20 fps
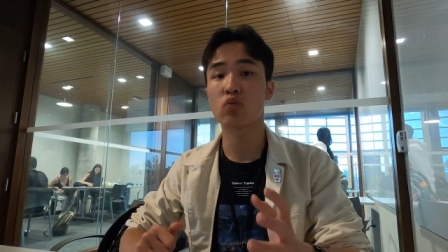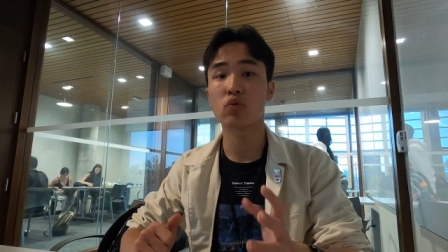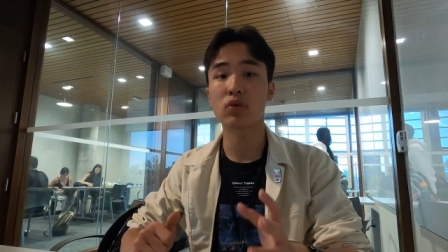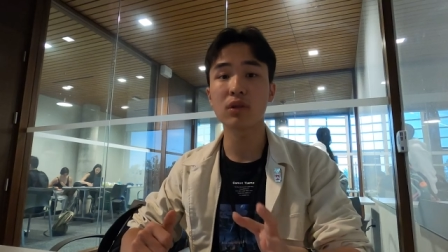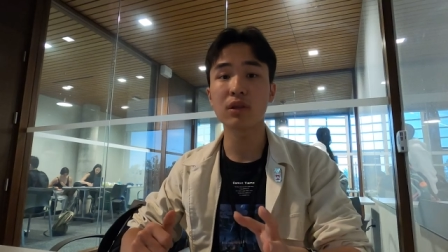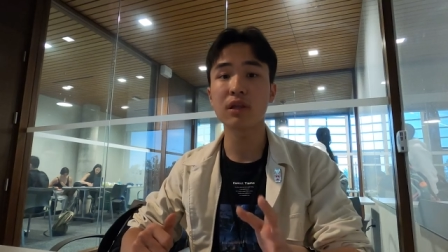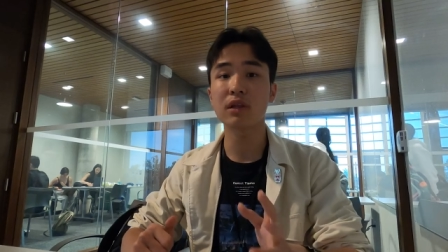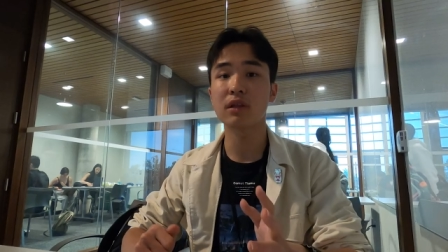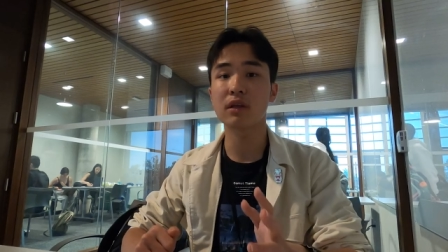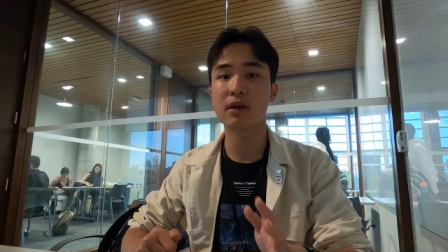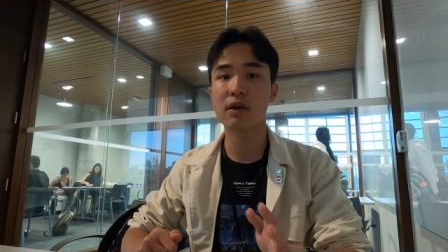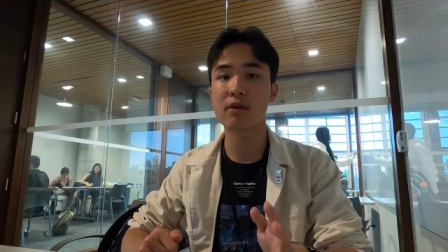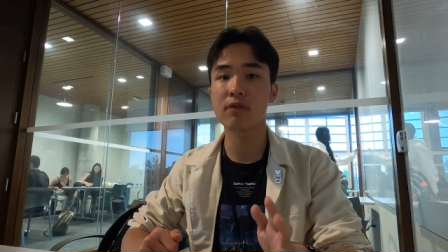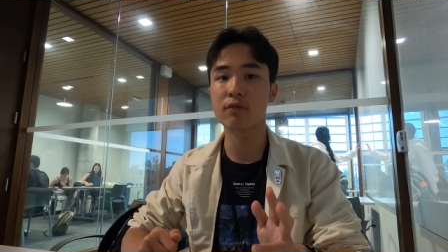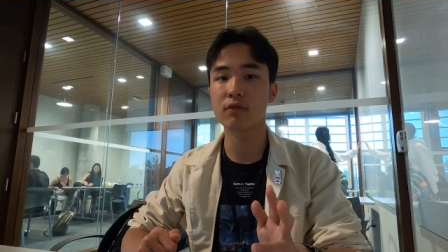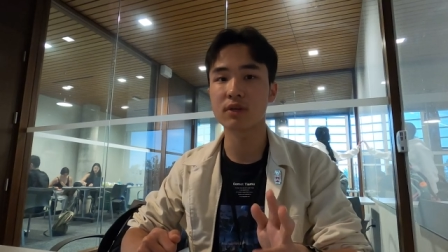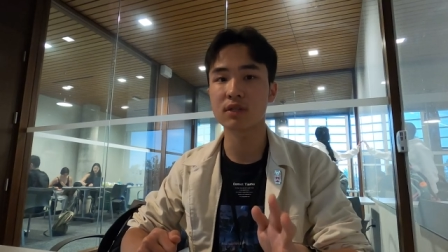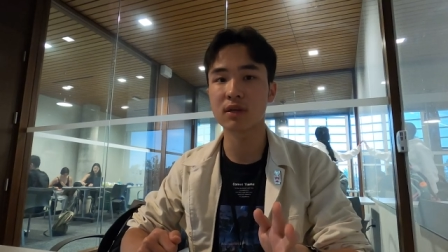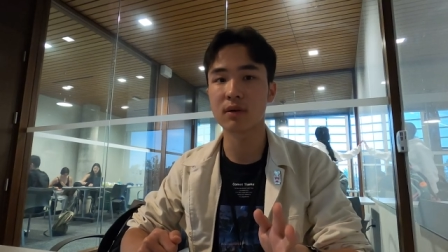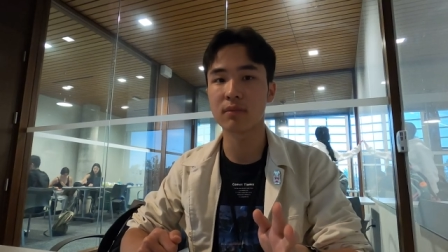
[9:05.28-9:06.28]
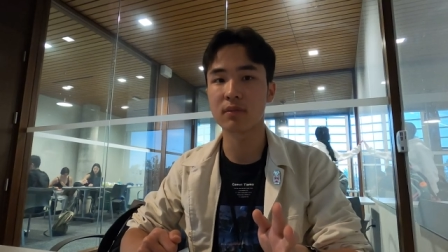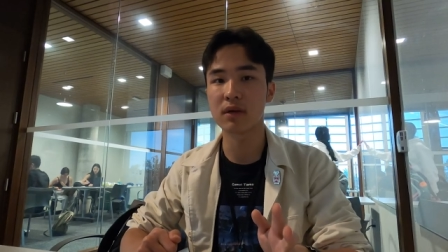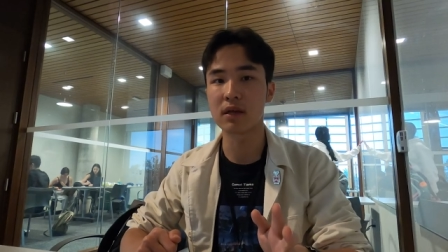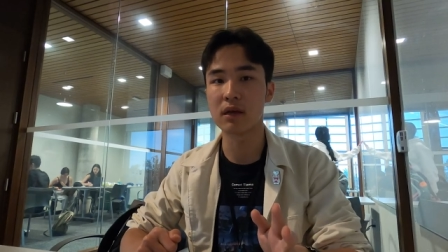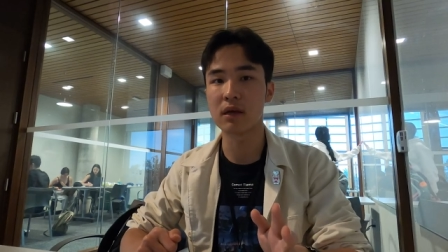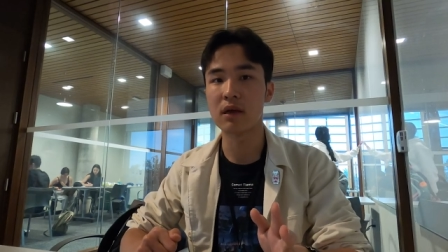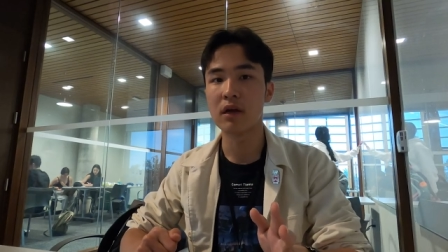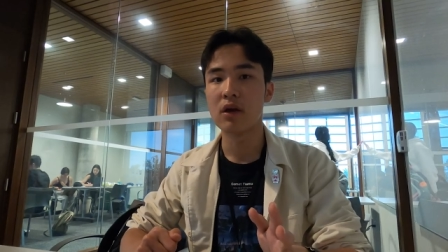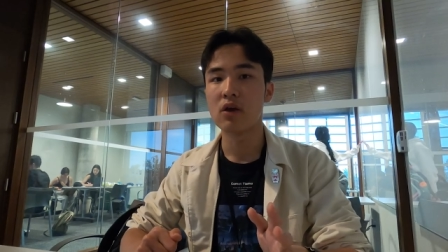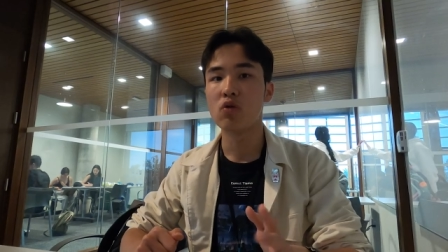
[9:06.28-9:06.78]
They're really looking for
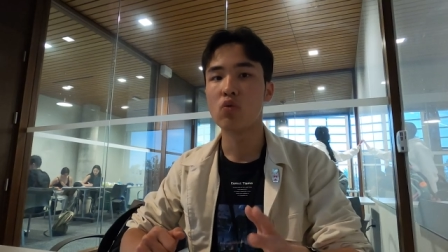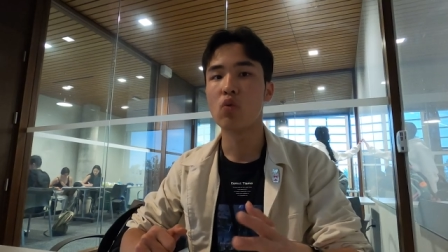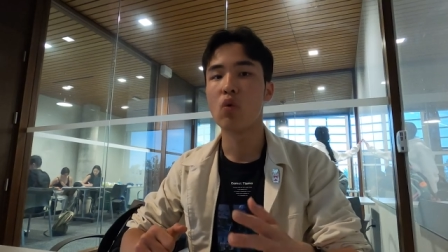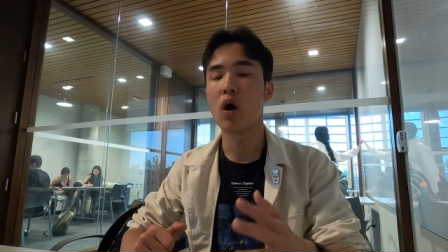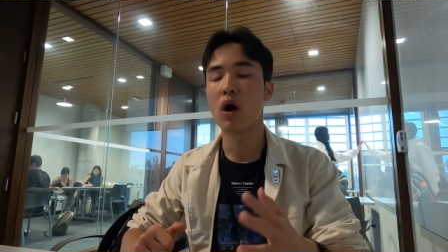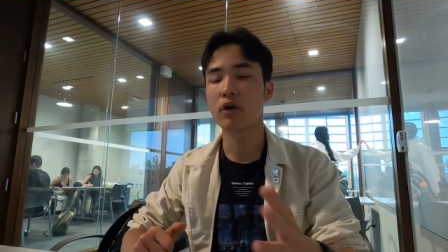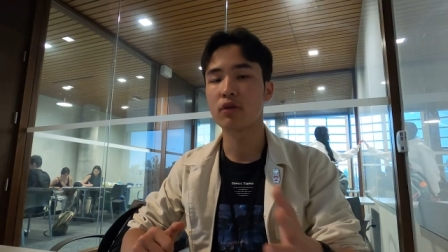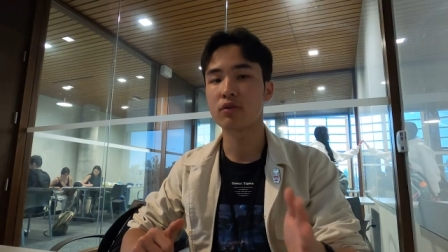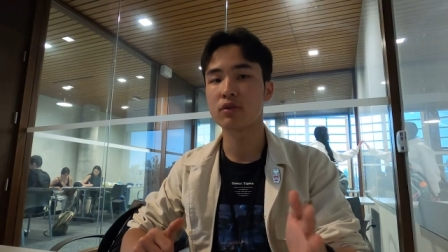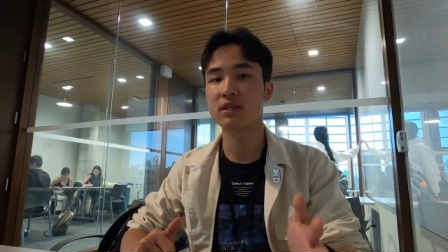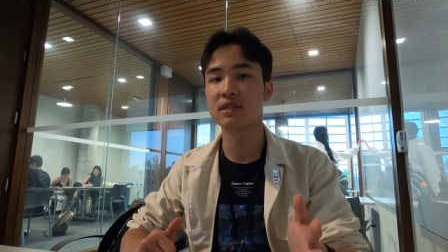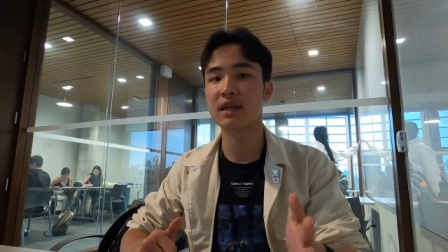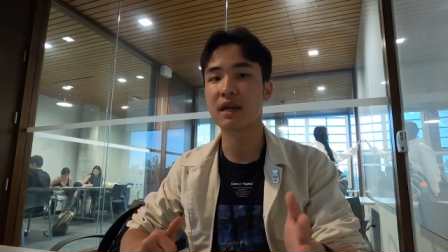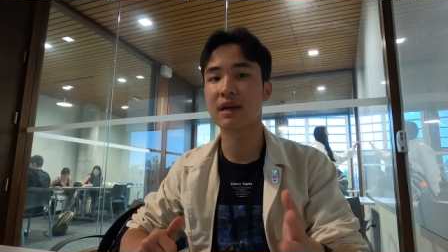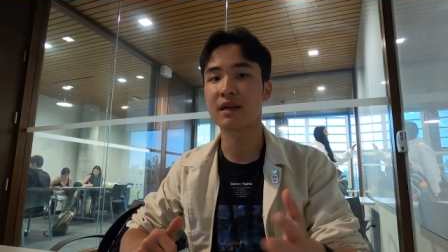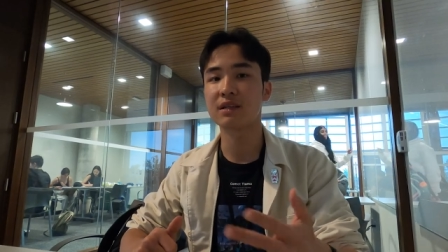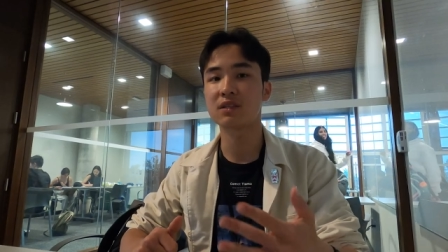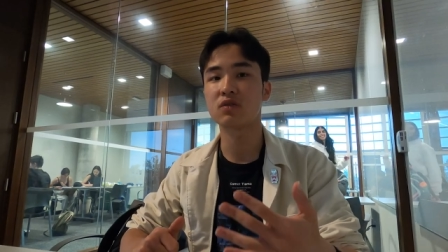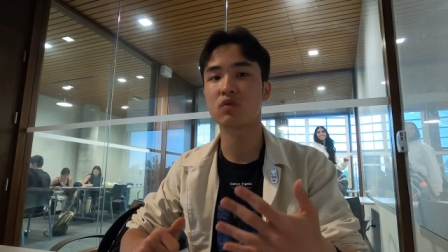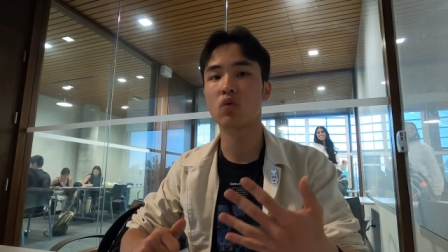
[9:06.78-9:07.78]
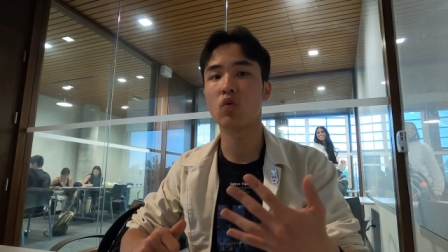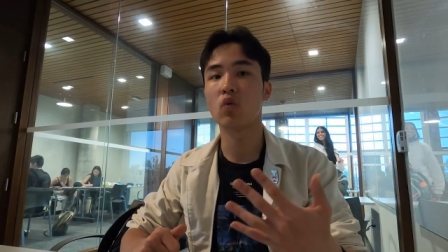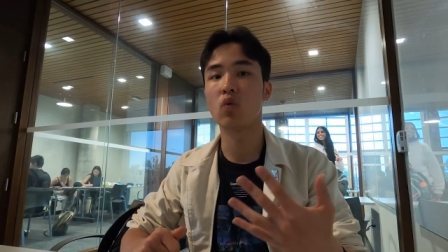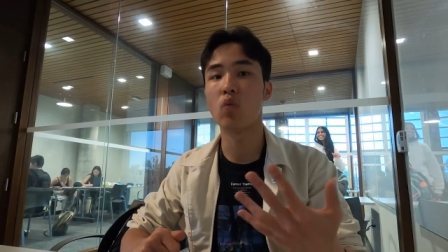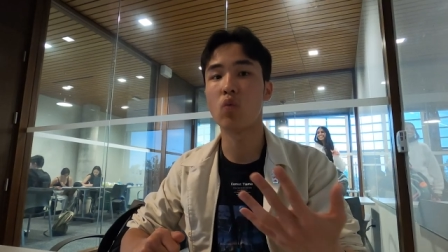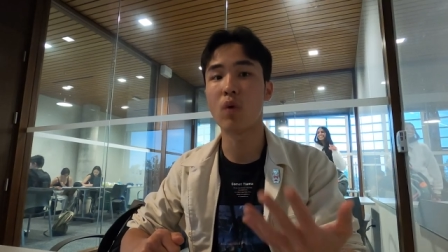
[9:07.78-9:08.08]
somebody who understands